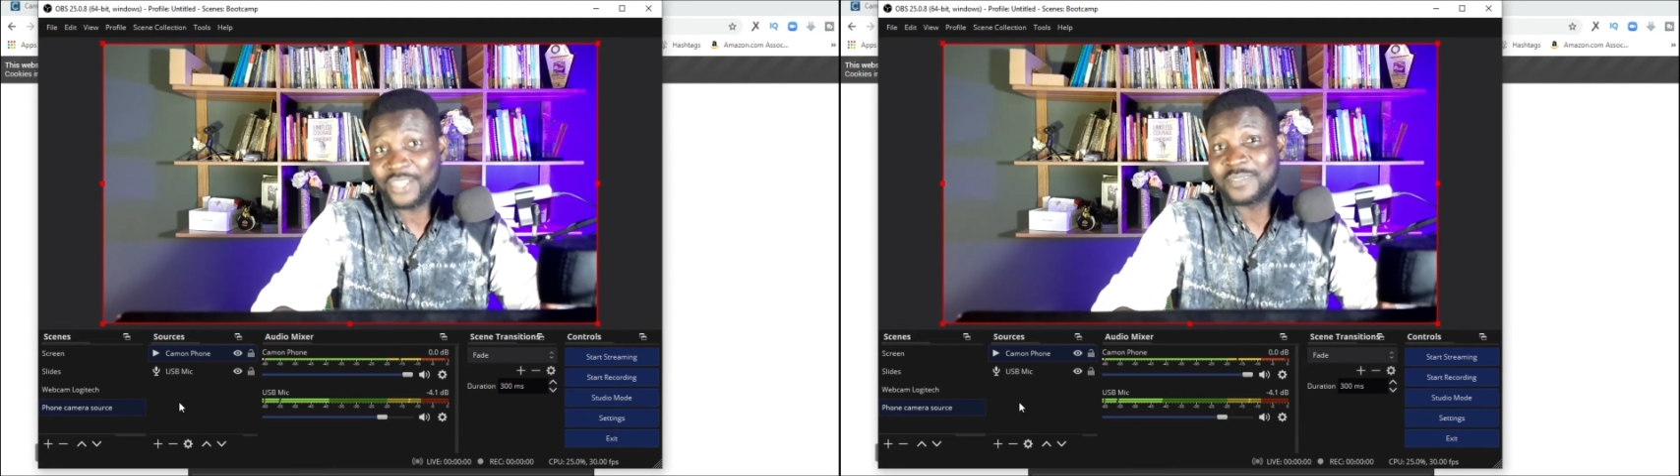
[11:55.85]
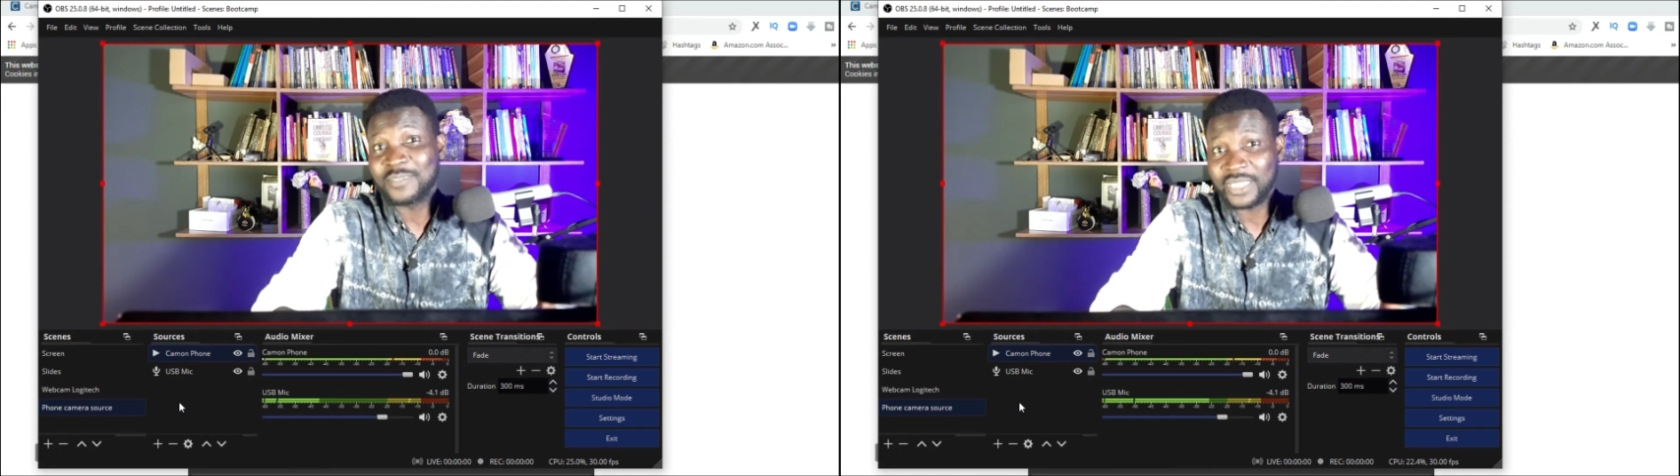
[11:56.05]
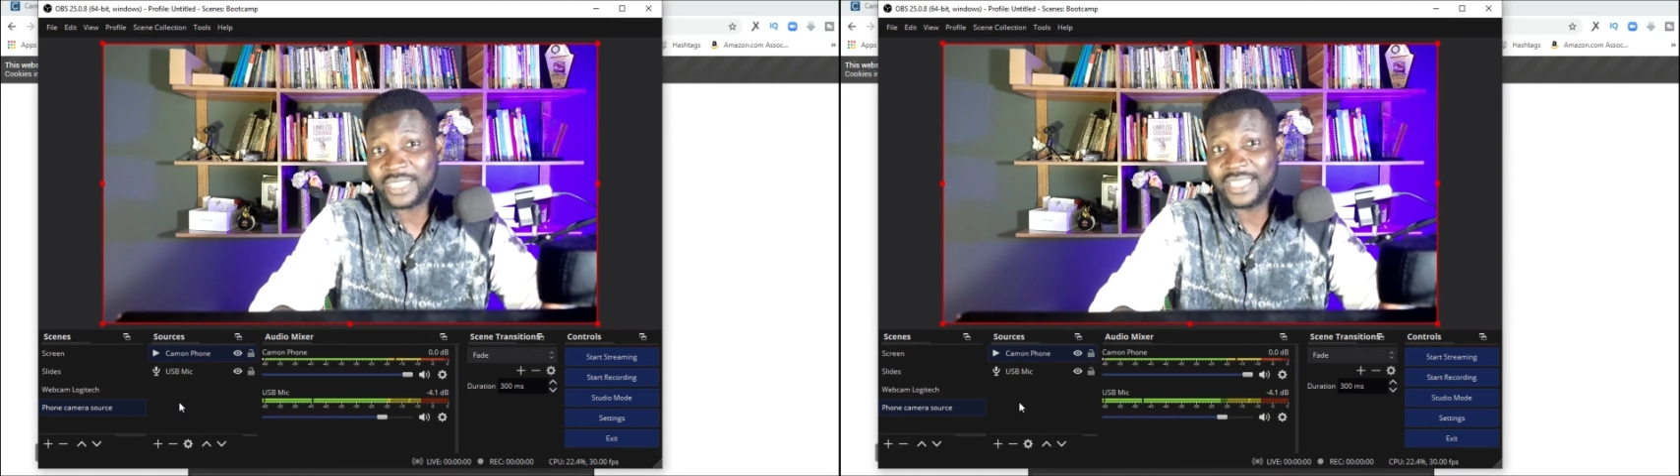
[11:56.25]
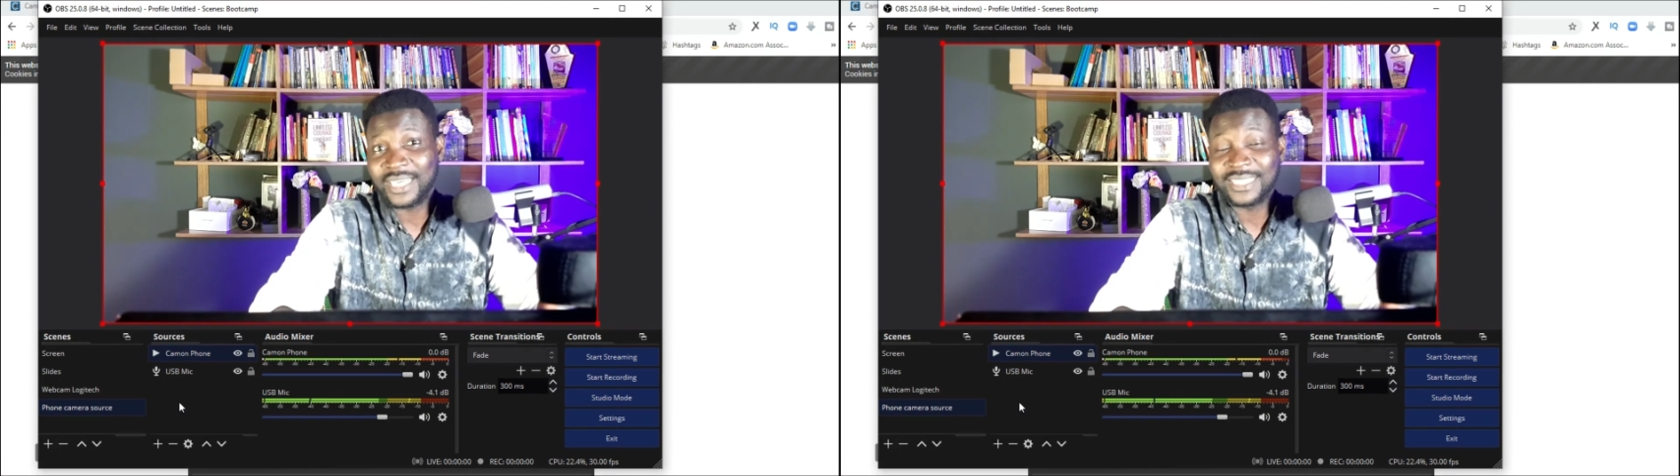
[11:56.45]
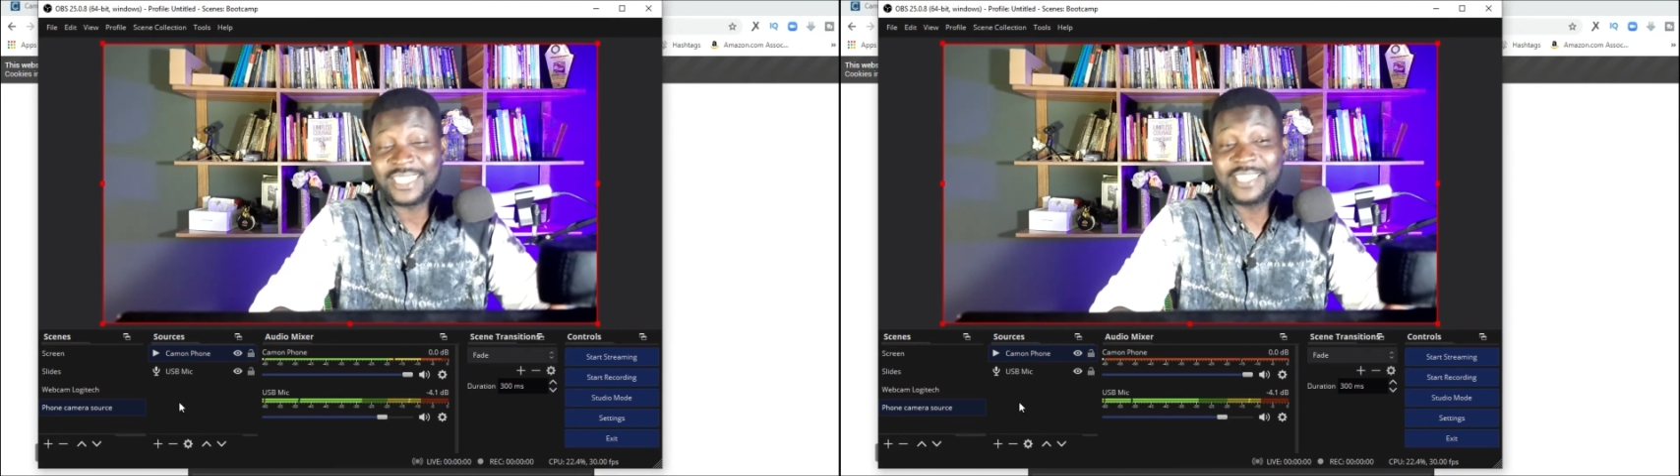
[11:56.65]
webcam
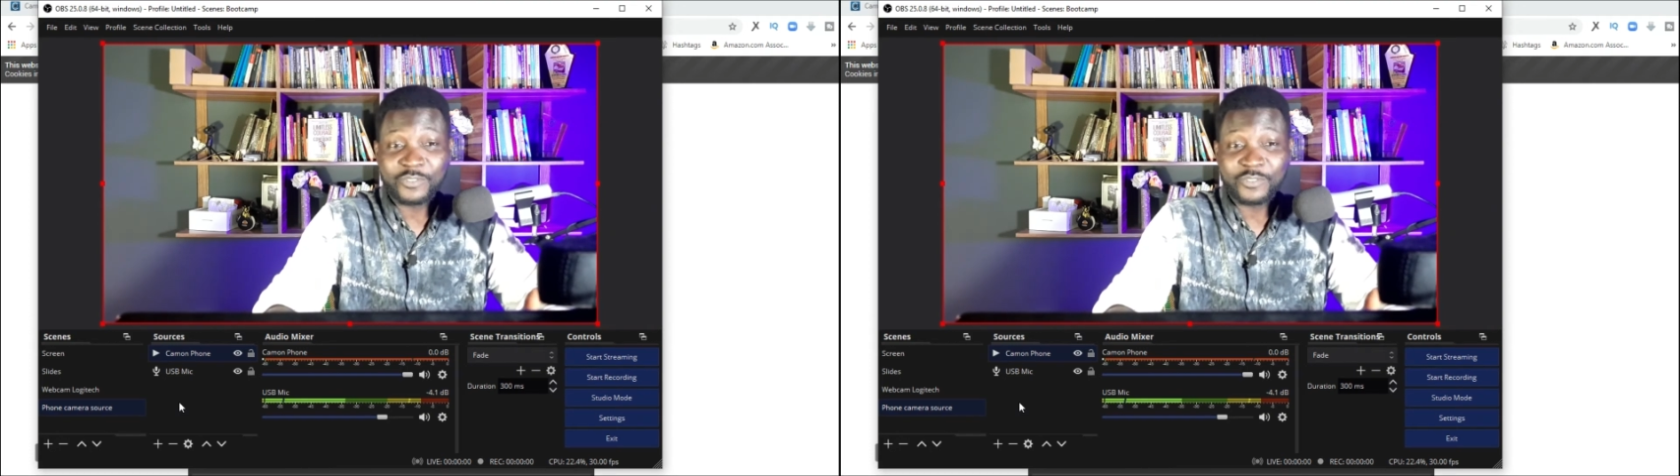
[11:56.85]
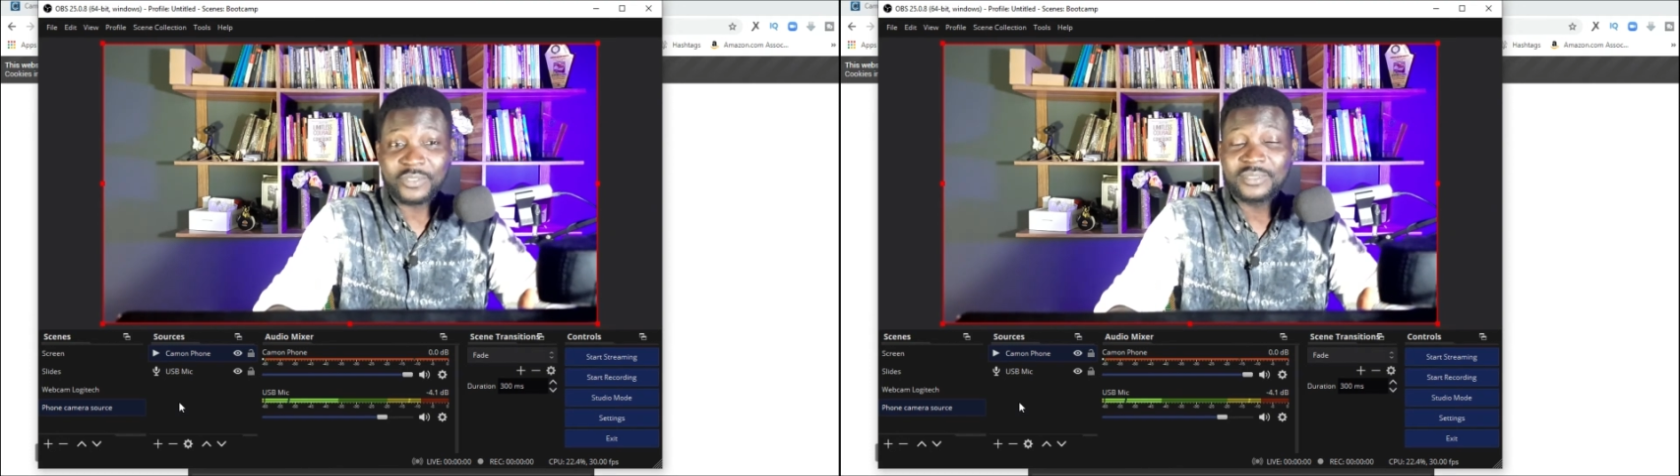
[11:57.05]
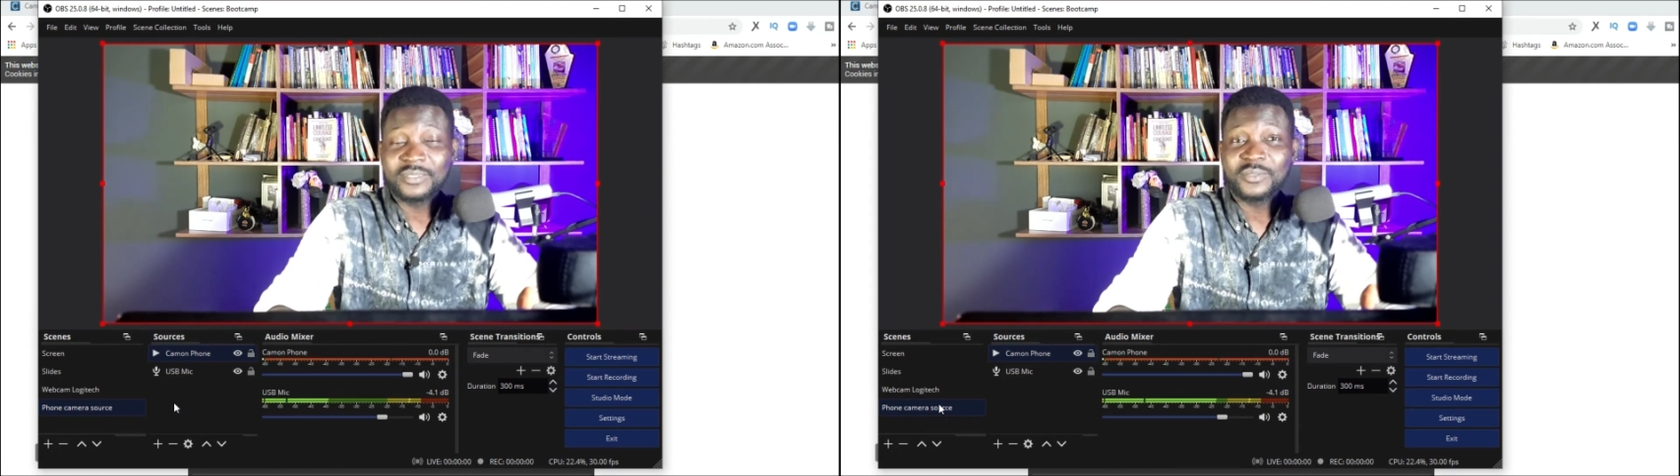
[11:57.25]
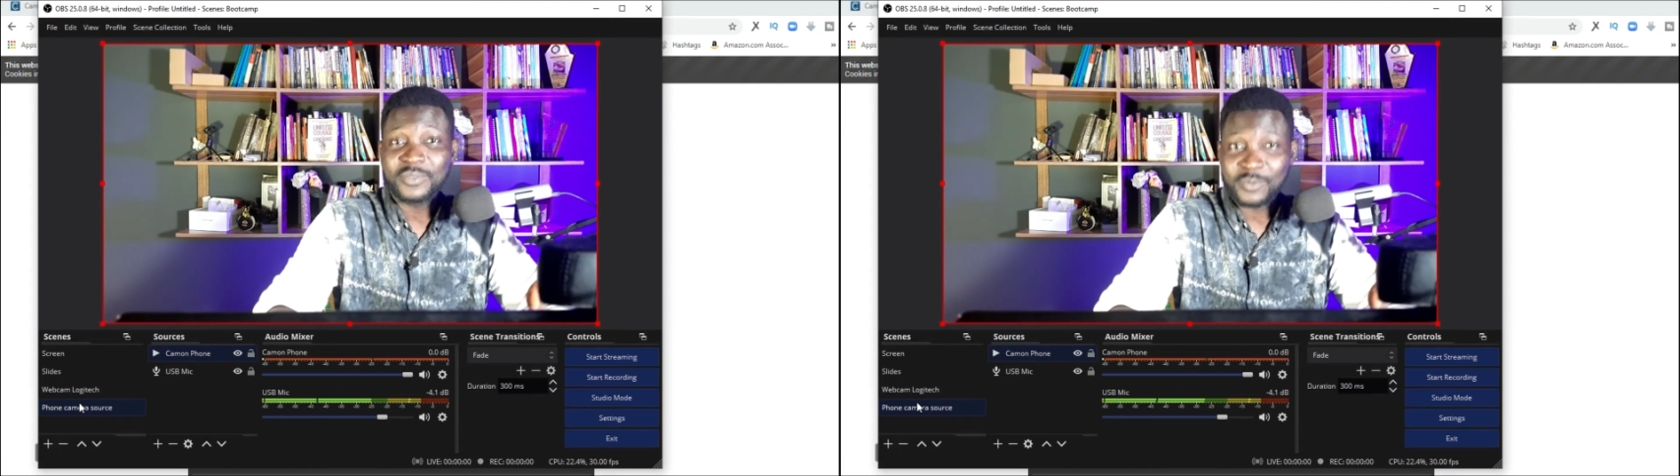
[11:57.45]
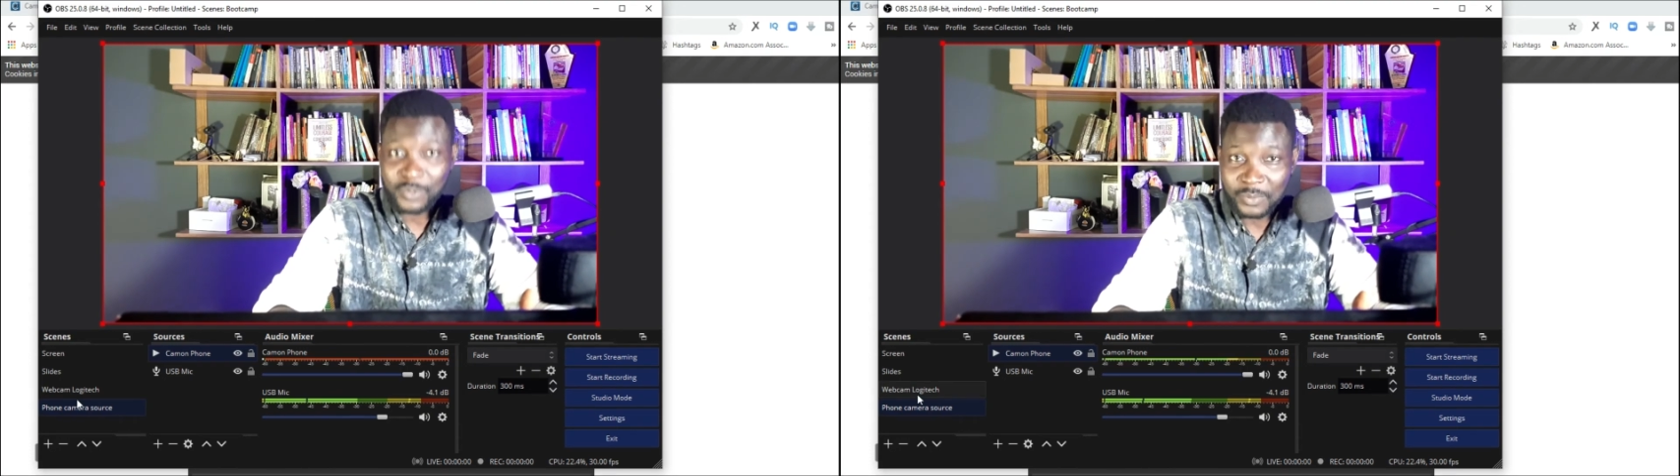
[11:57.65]
so
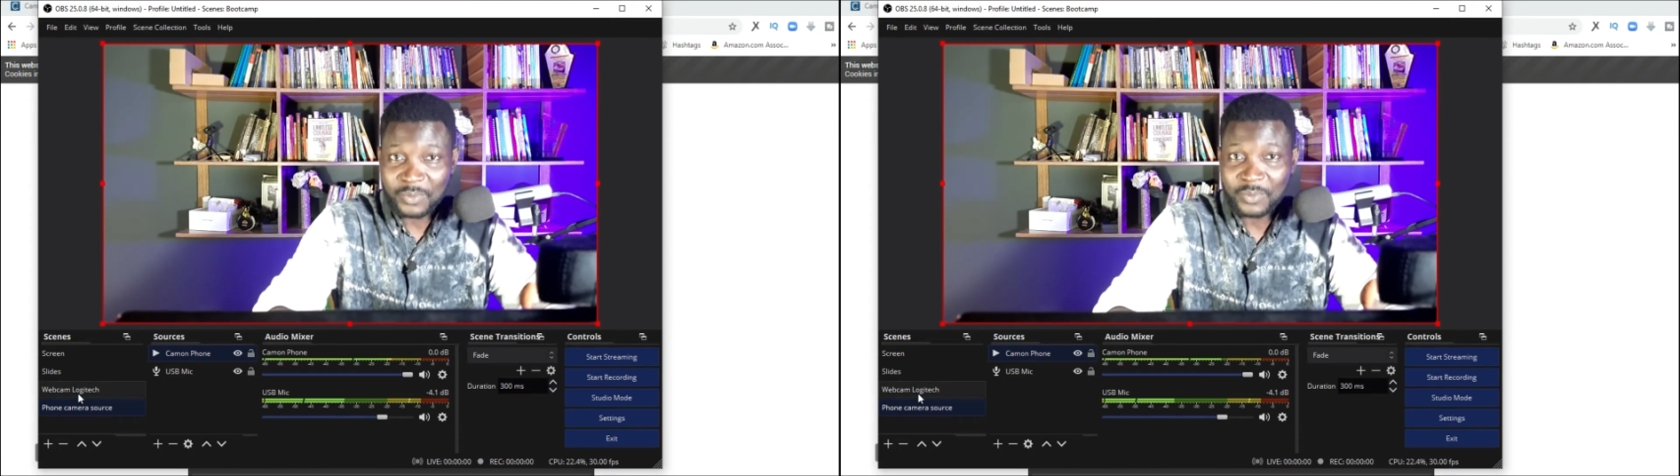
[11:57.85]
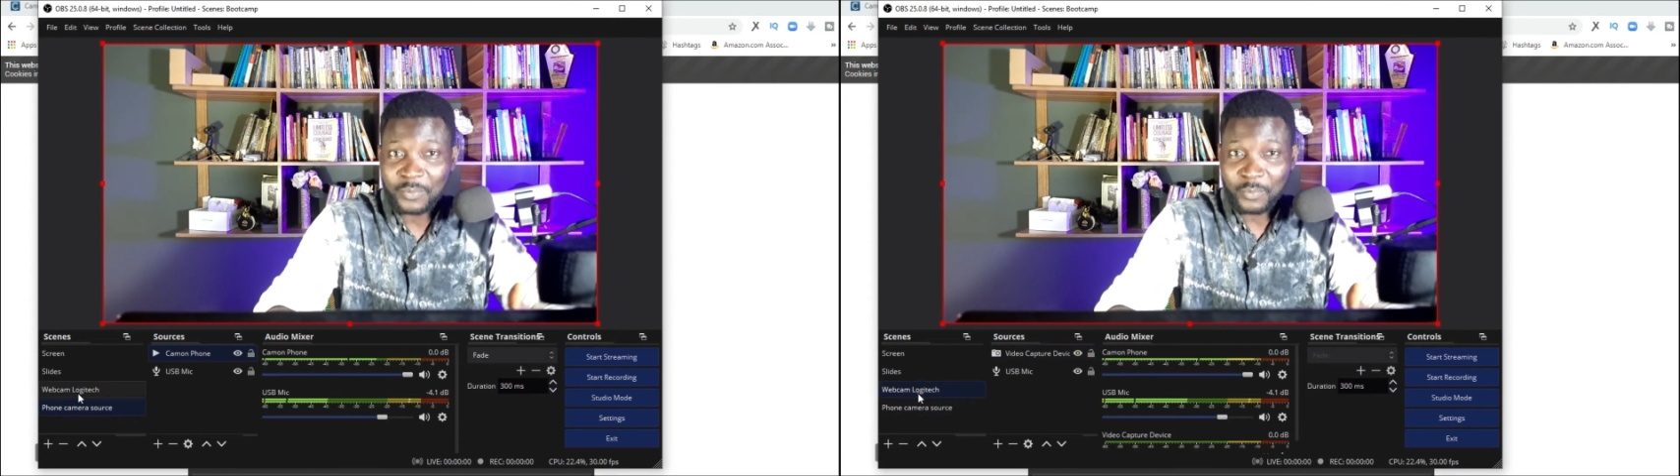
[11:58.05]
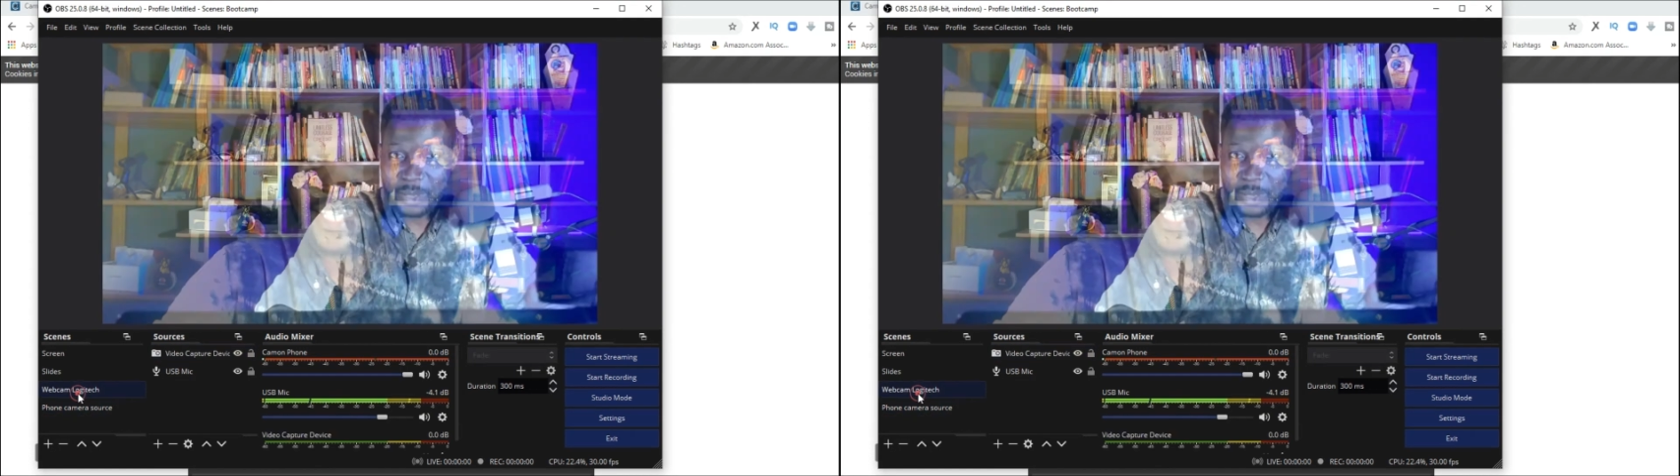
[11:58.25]
this